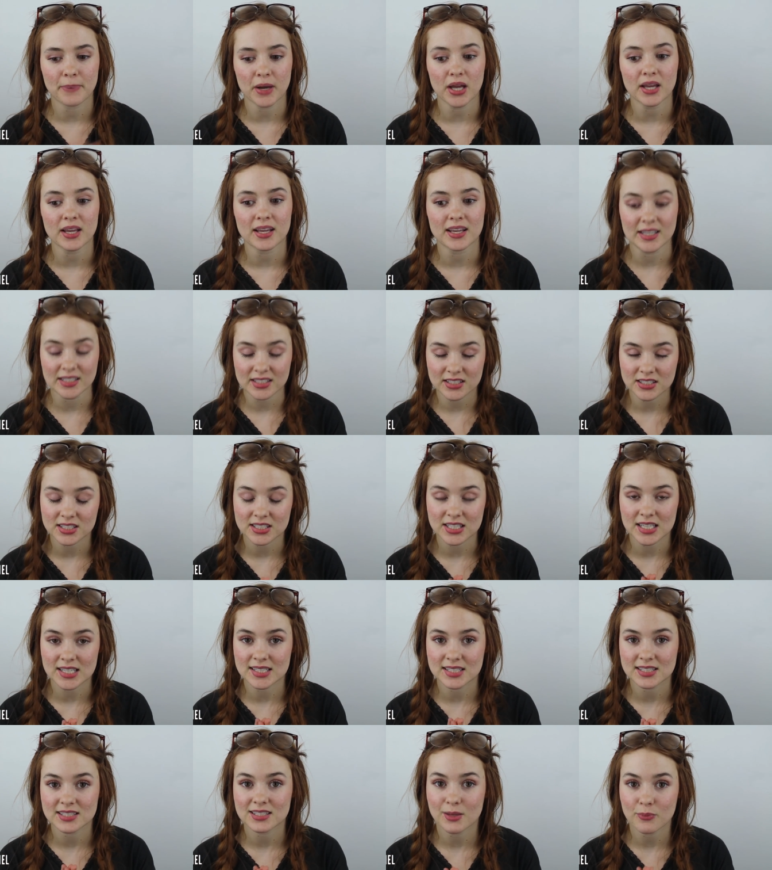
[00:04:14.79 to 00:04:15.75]
but it
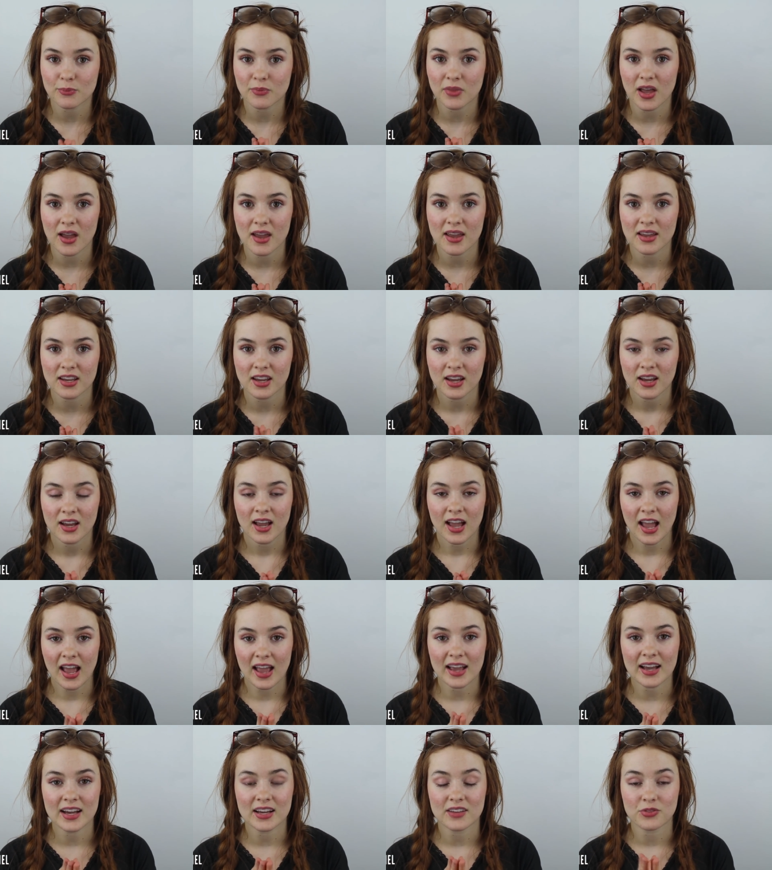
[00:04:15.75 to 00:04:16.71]
did seem like
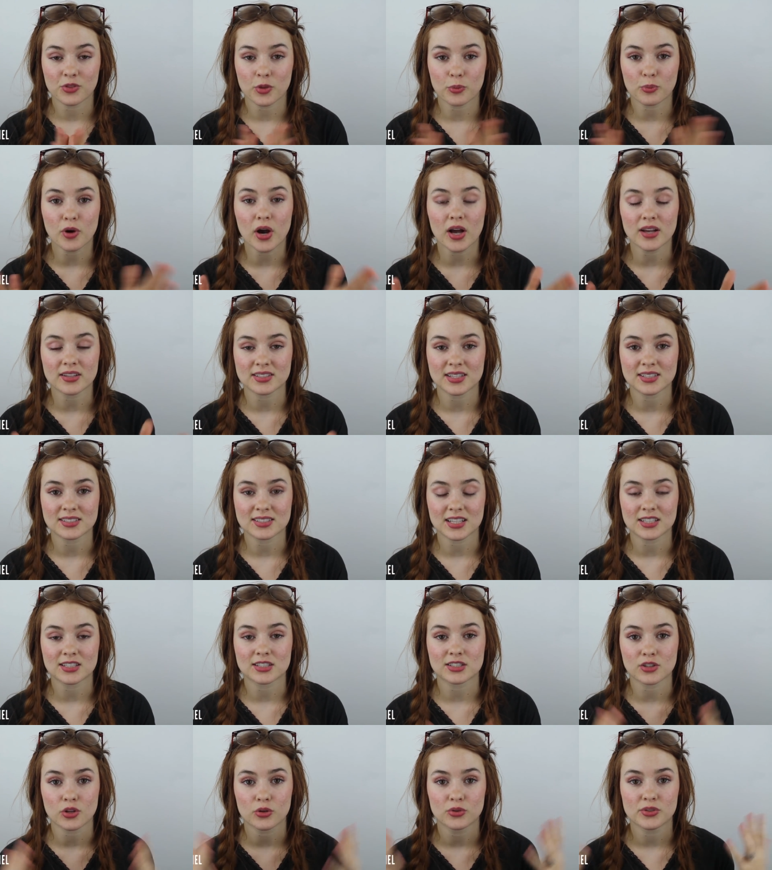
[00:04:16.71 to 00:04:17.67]
it had, the process
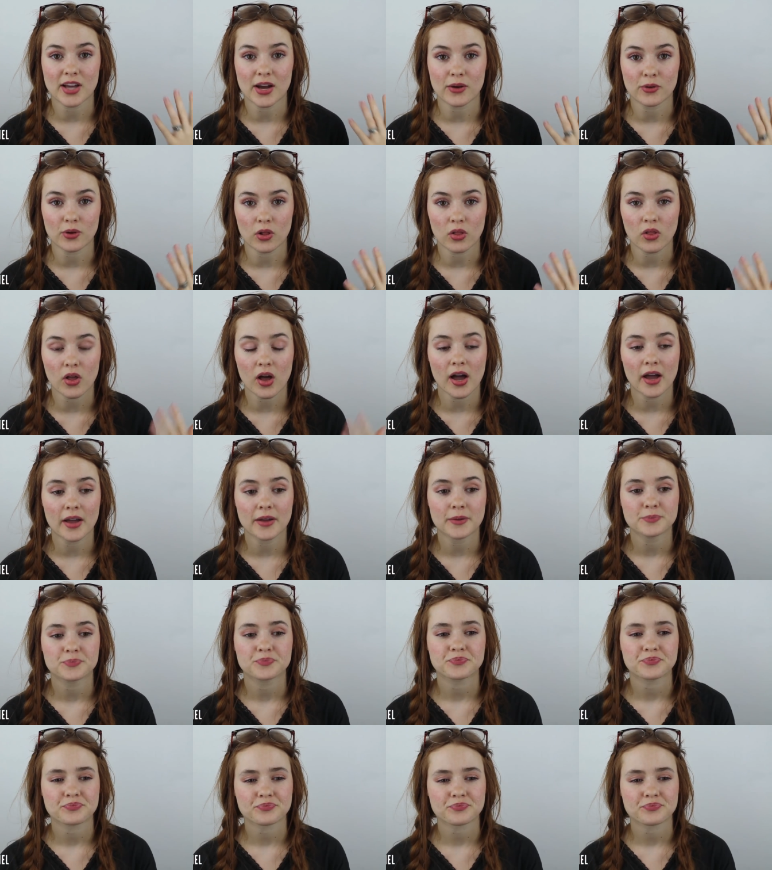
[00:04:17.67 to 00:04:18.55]
had slowed down a lot.